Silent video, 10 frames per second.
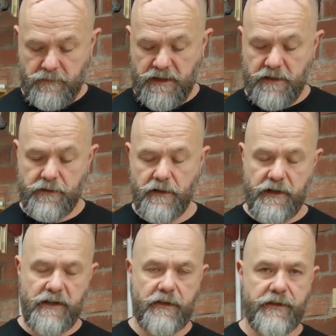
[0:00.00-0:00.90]
You know, you're
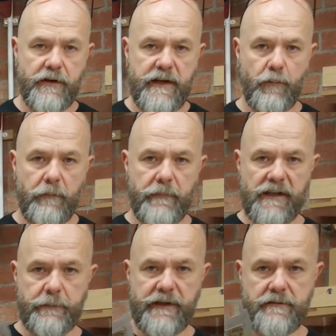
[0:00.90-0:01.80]
looking at 31
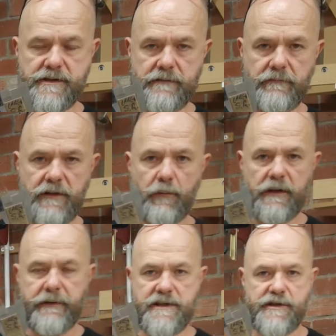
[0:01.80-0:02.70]
millimeters. You
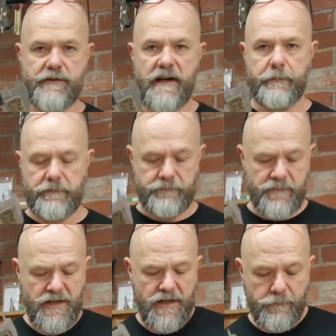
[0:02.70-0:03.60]
want a bit of scrap,
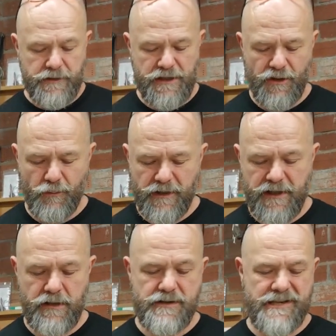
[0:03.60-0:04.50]
but you don't want
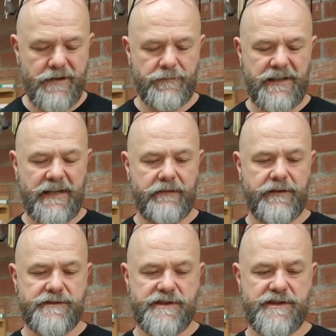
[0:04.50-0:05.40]
to use MDF
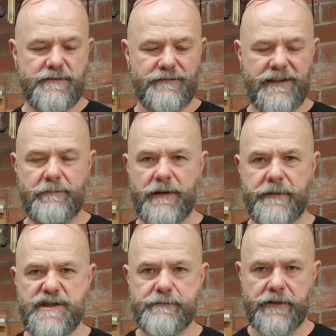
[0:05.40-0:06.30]
because it can be a
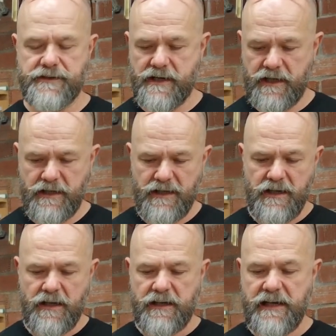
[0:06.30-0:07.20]
bit spongy.
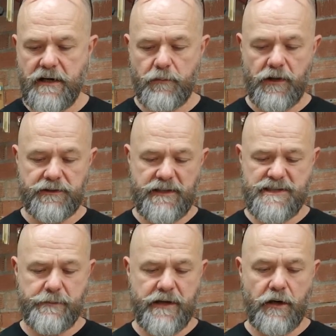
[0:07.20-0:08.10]
You either want,
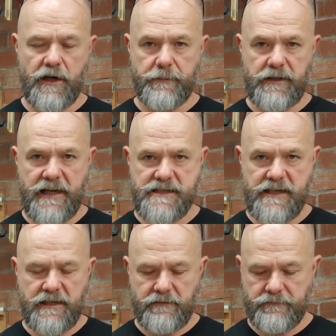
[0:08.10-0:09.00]
that's a bit of hard
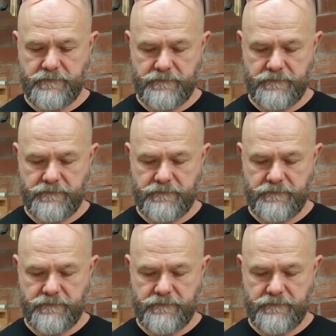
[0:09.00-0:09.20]
plastic,